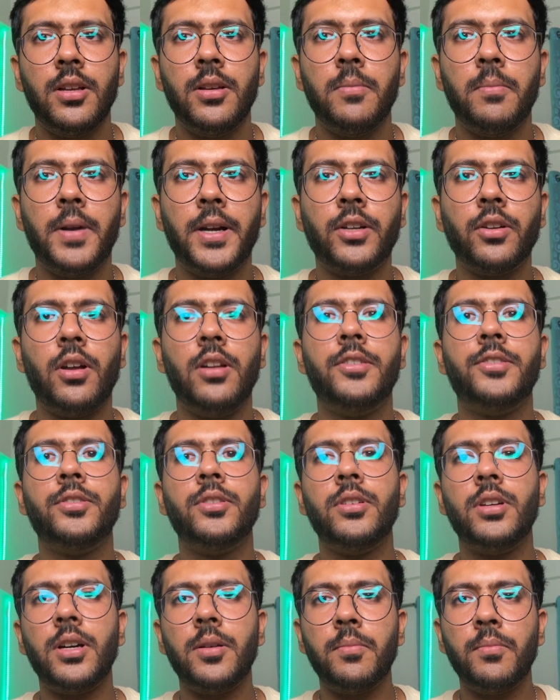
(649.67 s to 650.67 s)
but also
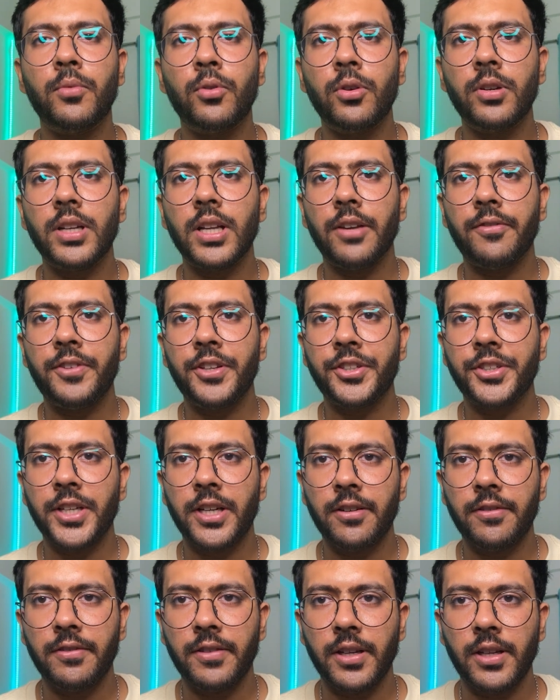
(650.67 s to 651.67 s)
a more
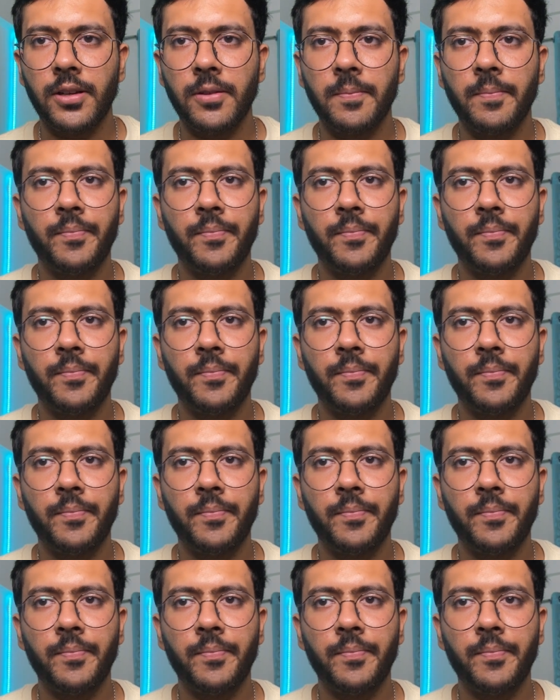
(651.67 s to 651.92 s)
efficient one.